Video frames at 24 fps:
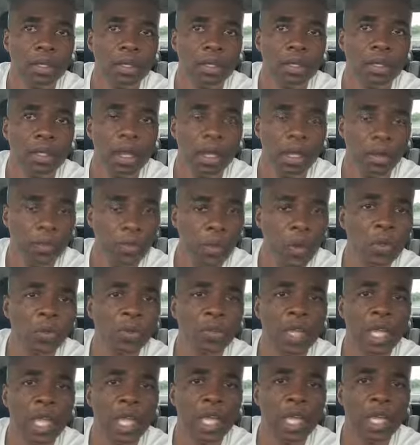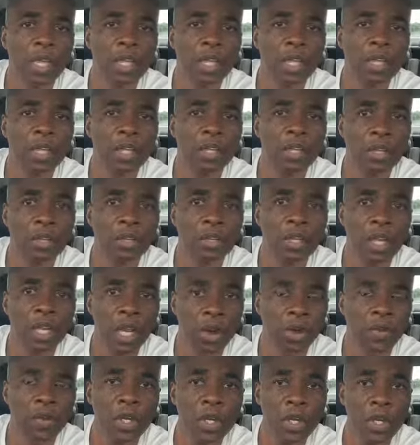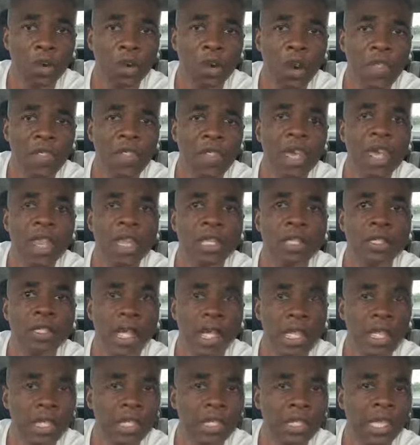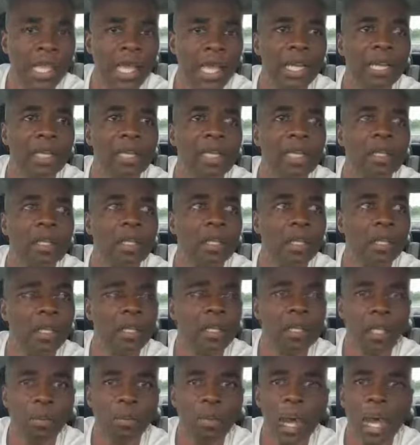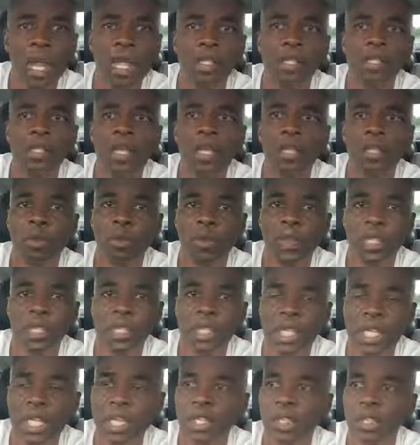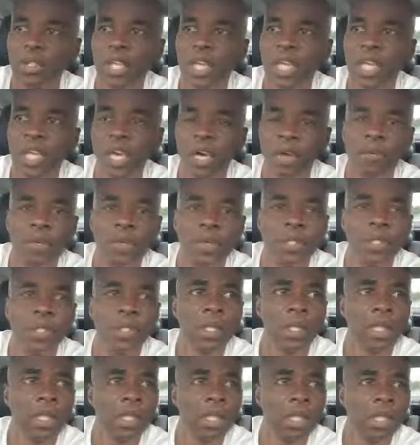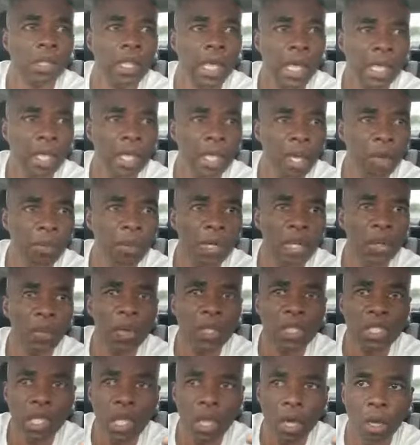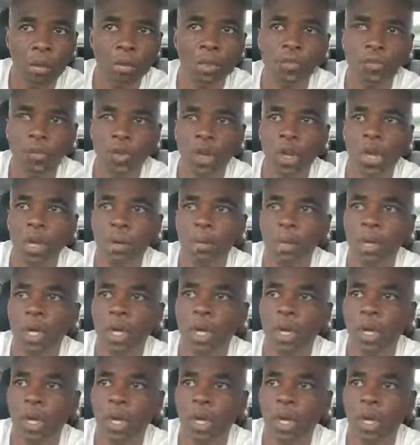And the first thing to doing that is understanding the policy and the procedure that governs that company, which comes from